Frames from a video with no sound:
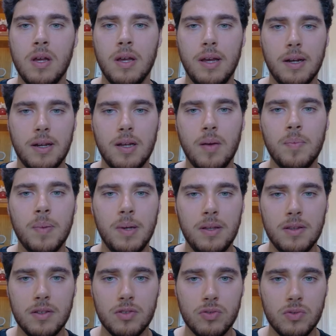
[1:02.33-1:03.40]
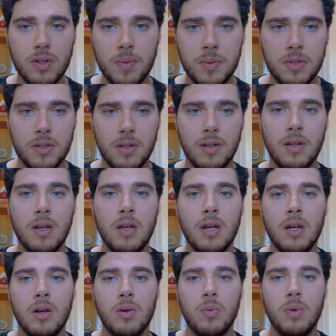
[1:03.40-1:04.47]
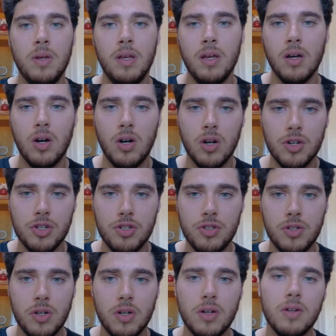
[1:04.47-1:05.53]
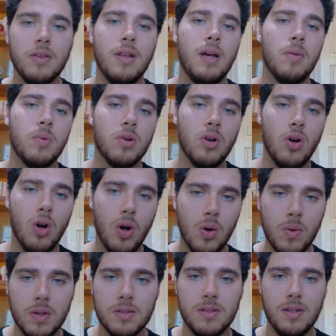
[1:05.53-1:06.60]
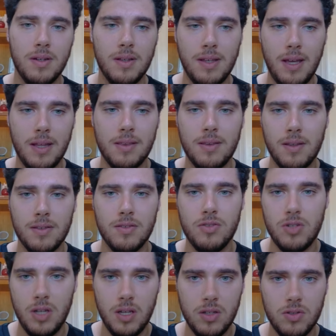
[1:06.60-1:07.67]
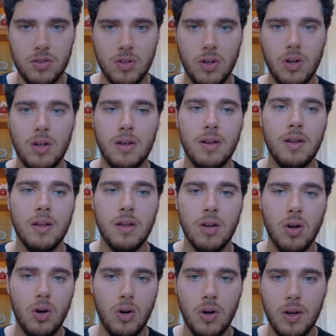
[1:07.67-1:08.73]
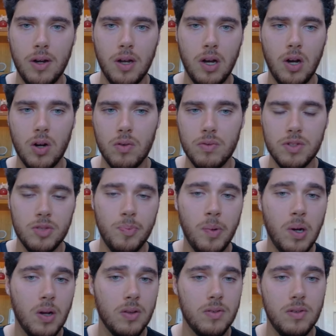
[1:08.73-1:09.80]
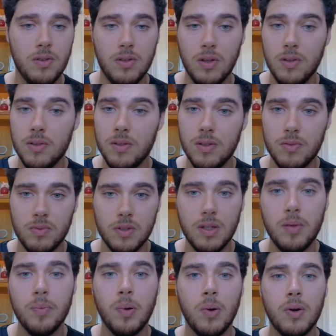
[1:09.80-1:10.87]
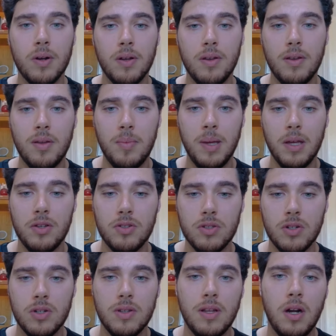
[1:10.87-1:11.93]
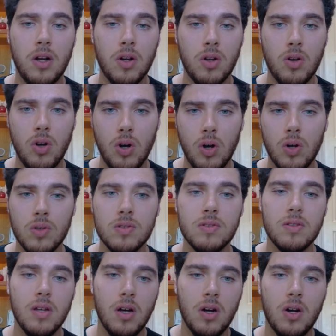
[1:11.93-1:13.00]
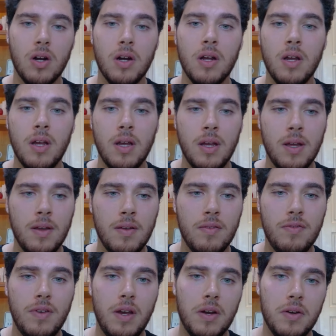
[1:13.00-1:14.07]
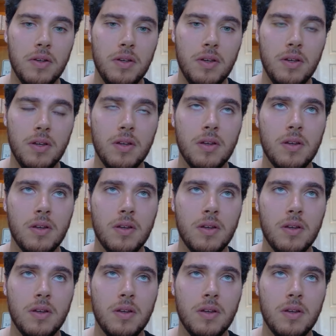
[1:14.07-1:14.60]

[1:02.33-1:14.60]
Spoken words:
and company description, we are sure that we're always going to get this JSON on our response. And so this is really important to make sure that our calls are very